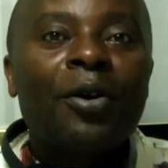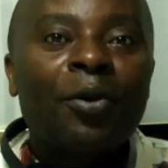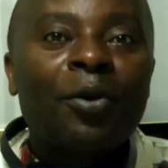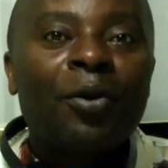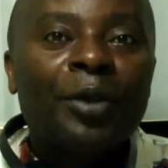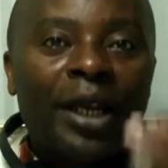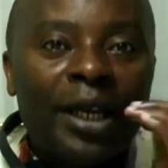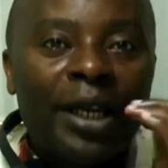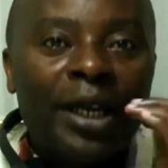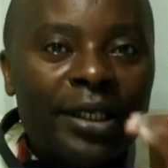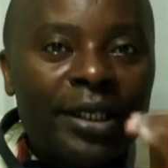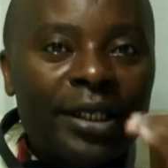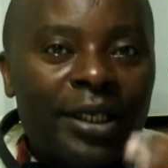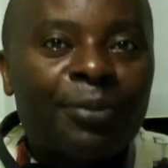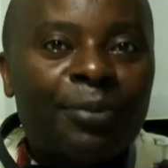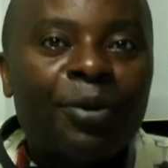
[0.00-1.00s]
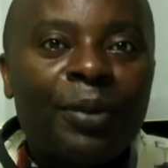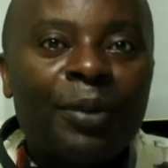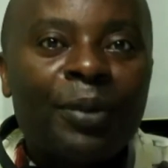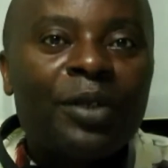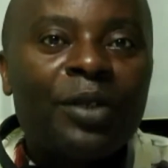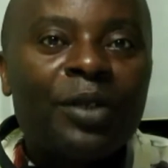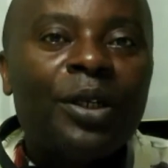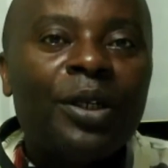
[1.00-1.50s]
But unless this
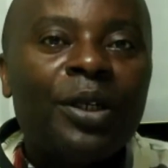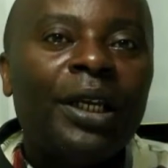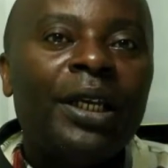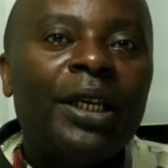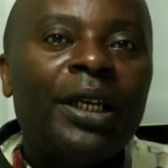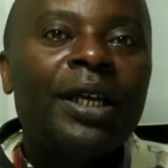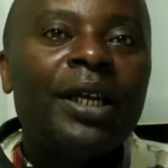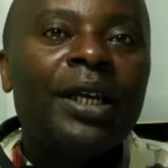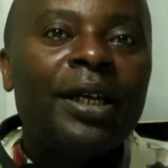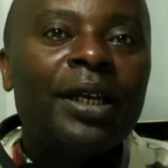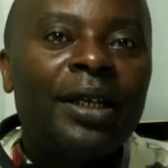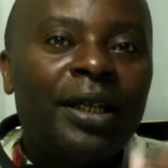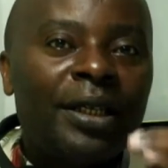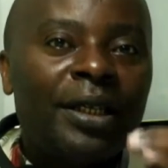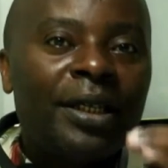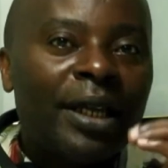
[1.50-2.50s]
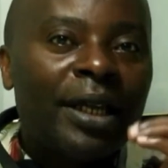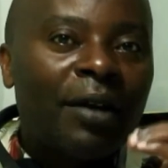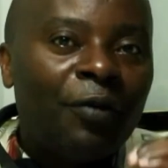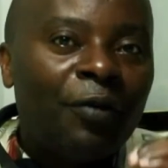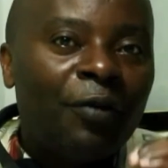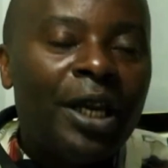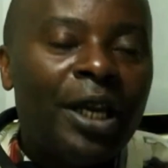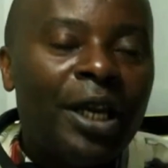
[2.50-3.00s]
property really is in a
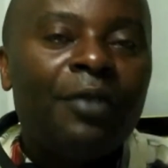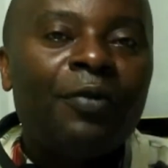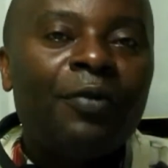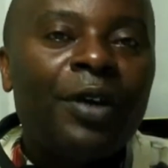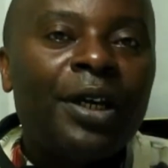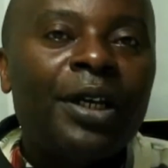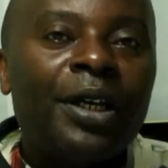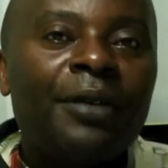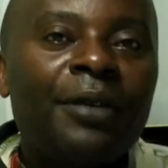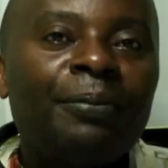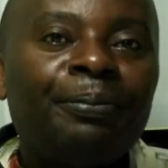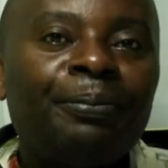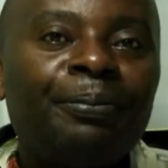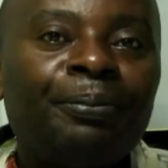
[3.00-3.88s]
very, very